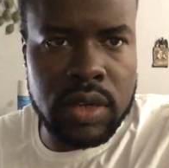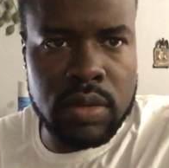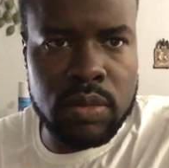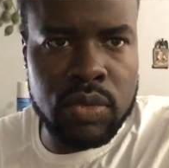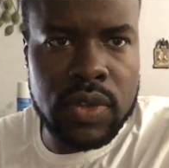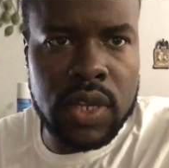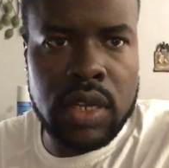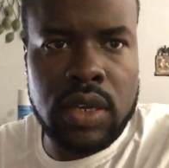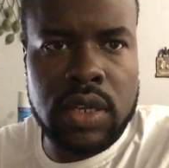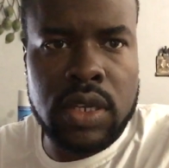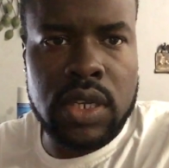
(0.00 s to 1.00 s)
you know, most of
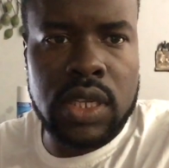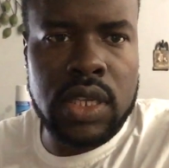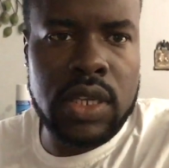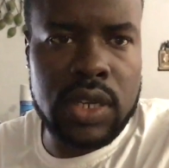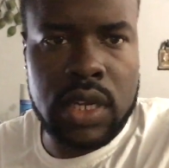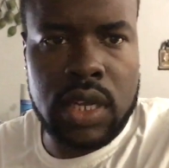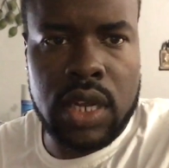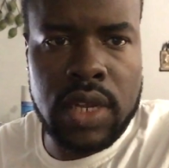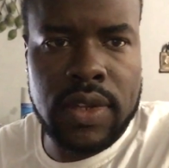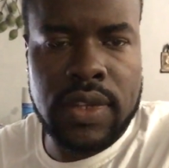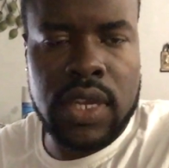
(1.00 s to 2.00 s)
your educational,
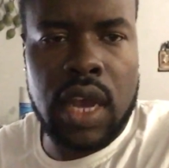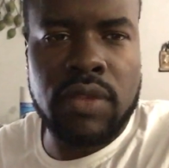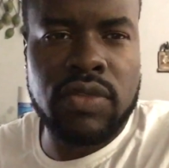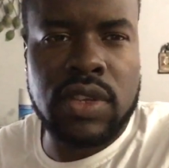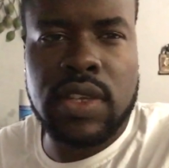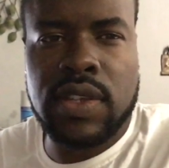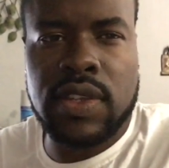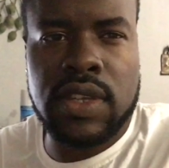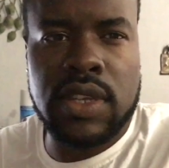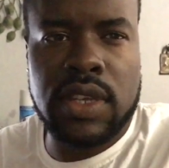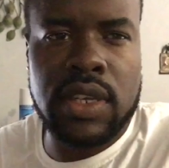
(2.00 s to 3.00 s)
unless you have
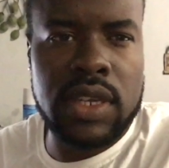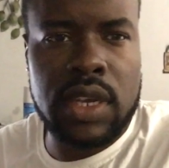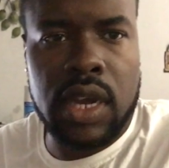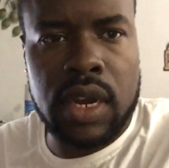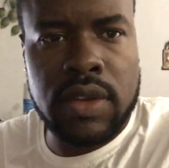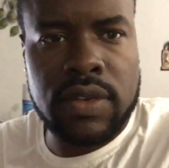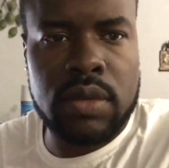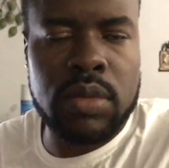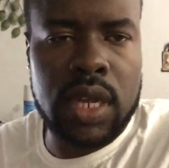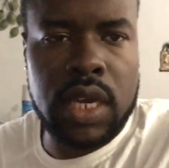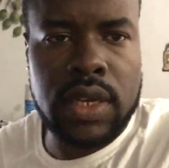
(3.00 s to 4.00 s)
GCE or
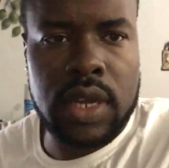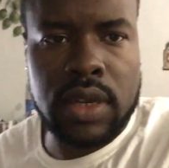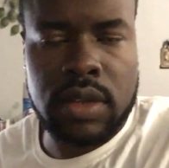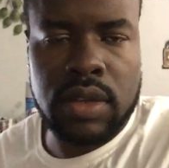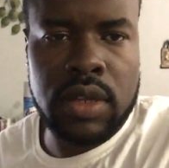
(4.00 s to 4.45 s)
something like that,